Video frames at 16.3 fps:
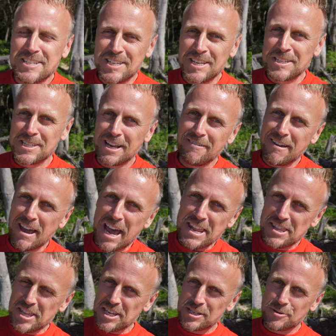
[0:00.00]
since I've
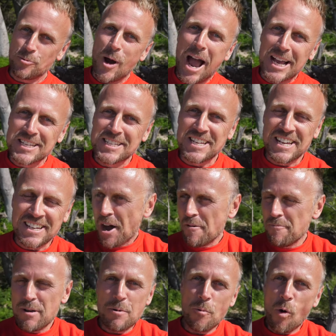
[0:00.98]
had this waxing,
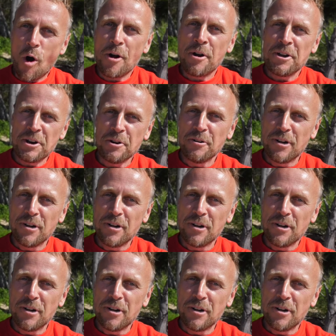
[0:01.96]
I've been walking